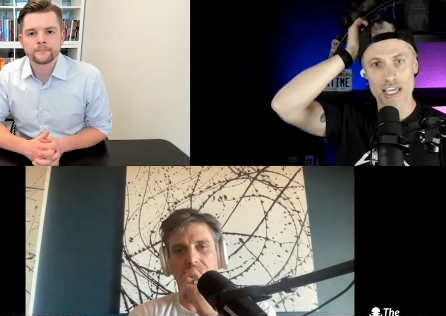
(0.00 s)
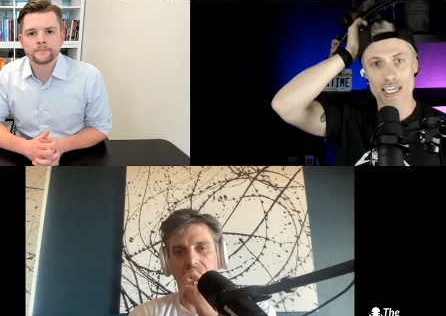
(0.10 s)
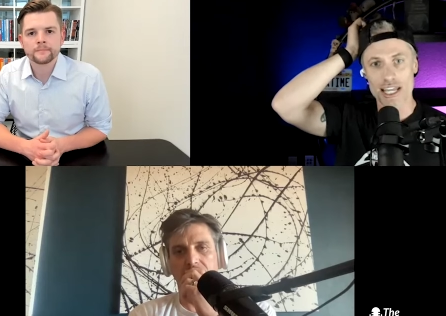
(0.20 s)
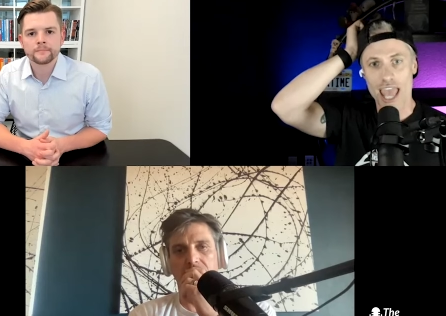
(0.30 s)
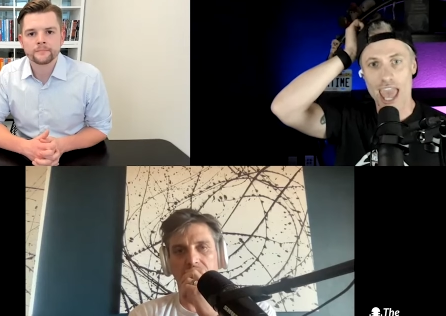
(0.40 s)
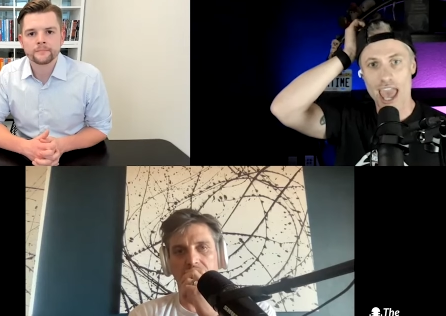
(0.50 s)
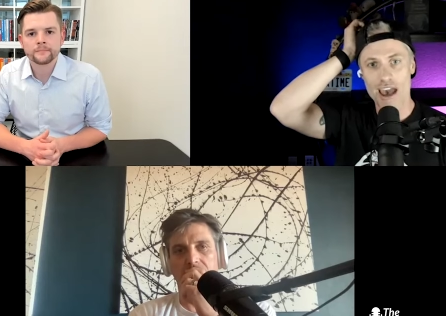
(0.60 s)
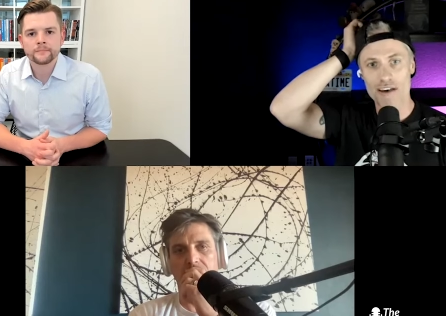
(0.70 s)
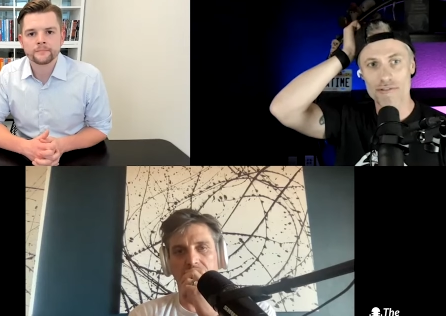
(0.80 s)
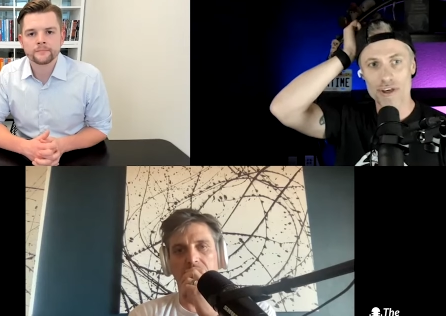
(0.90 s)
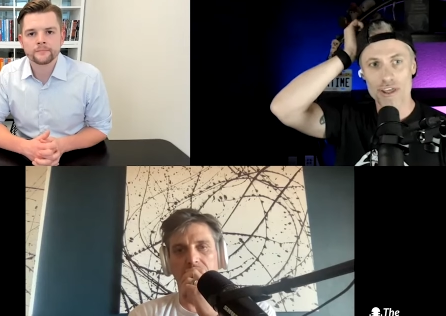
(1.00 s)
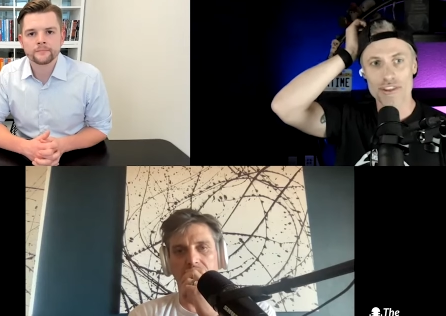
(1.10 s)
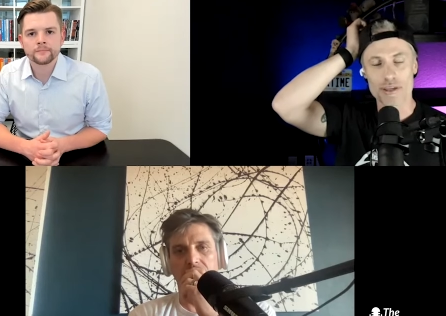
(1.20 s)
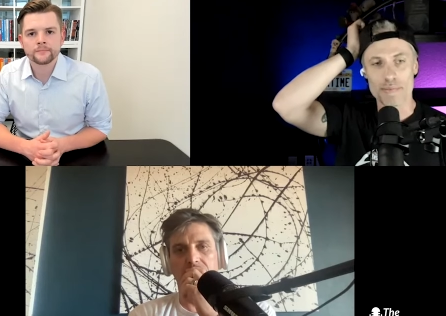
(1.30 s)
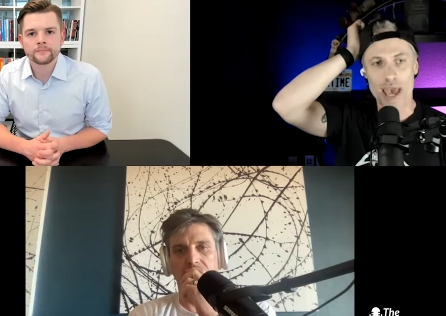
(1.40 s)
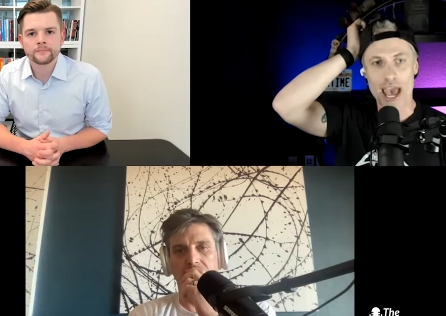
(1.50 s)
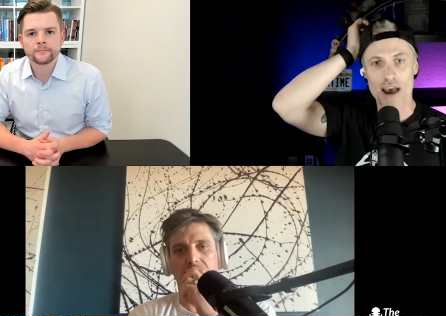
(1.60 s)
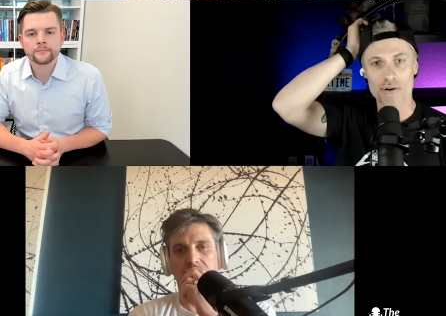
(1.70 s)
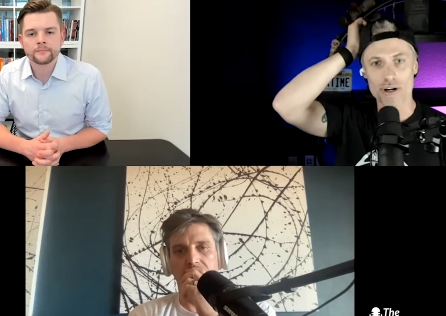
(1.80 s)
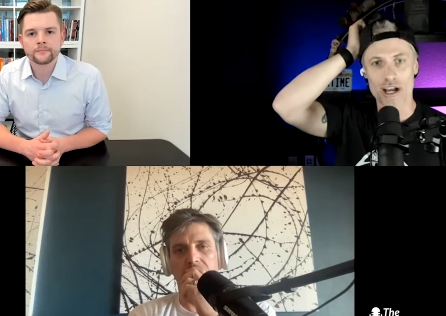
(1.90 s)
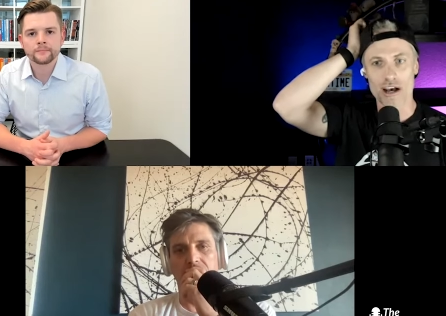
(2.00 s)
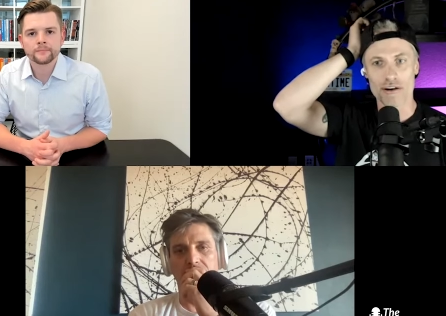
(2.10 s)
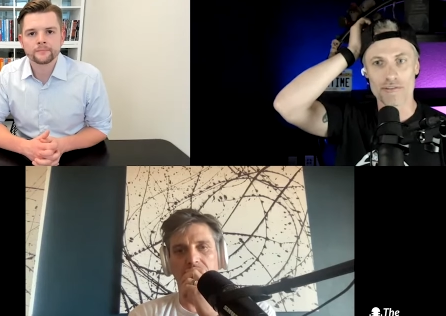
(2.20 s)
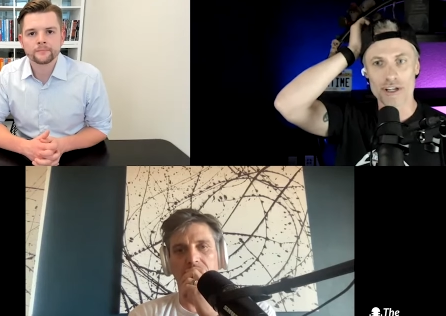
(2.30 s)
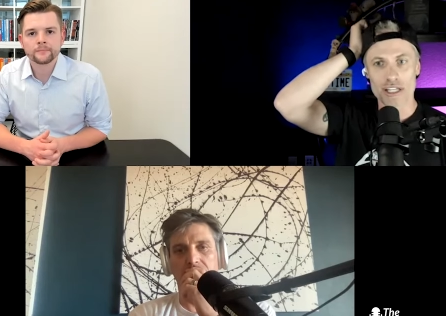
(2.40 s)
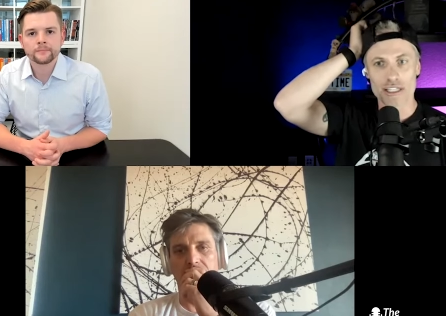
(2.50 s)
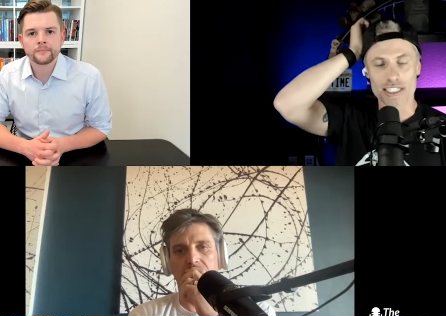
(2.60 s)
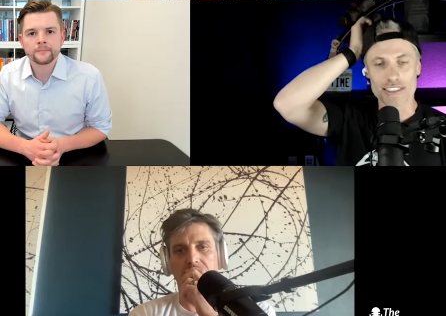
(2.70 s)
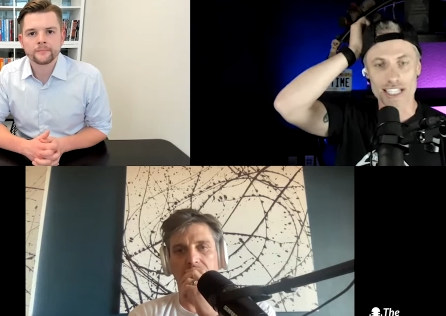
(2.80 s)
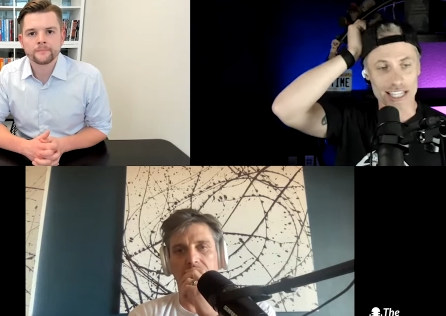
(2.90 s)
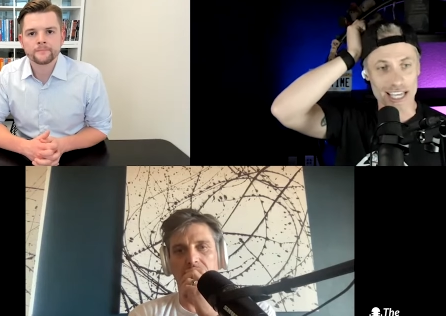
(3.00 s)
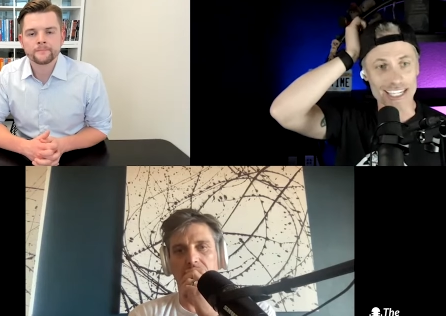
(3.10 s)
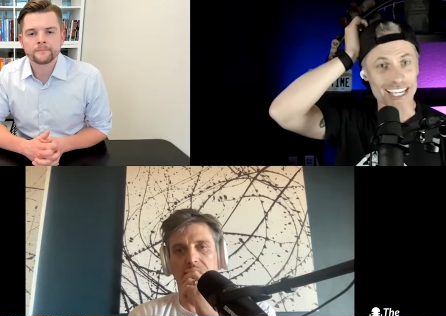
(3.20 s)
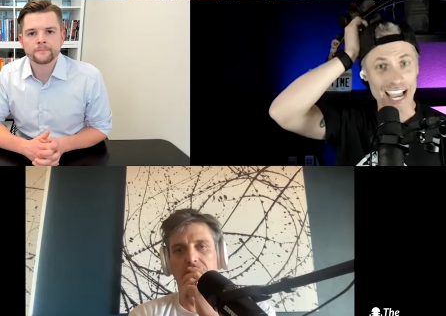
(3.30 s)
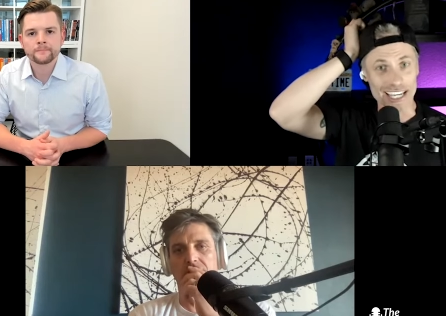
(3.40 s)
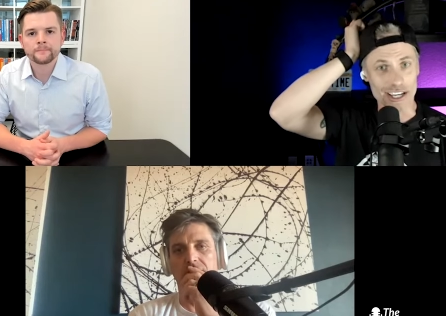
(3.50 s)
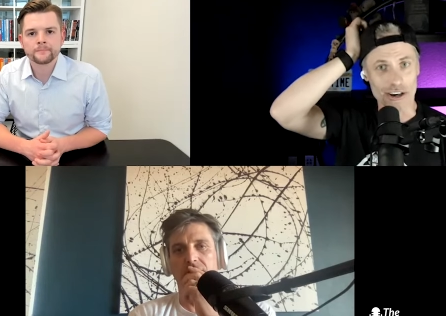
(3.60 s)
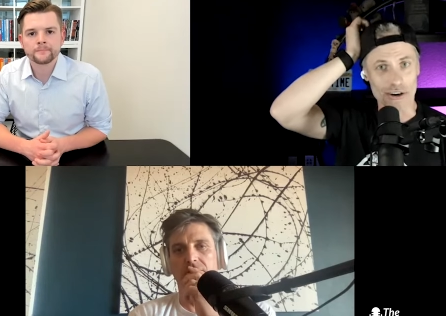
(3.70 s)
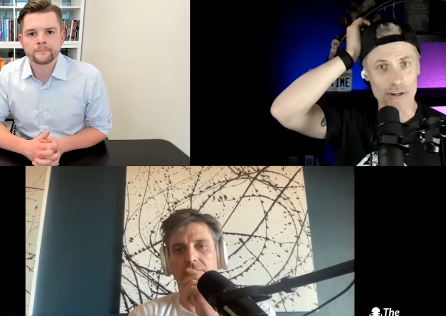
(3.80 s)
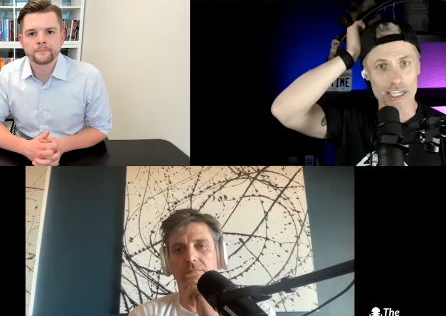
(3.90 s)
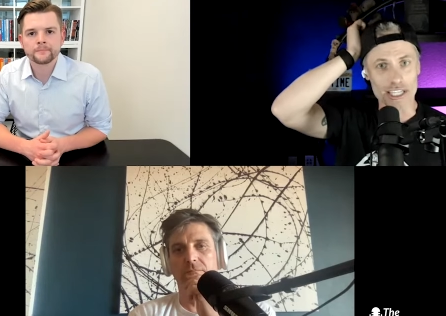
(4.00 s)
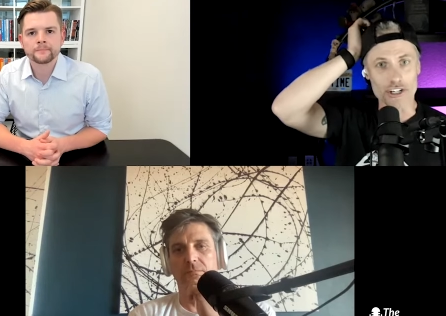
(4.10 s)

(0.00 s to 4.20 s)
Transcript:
Speaker 1: can have the power of, let's say, like Geico in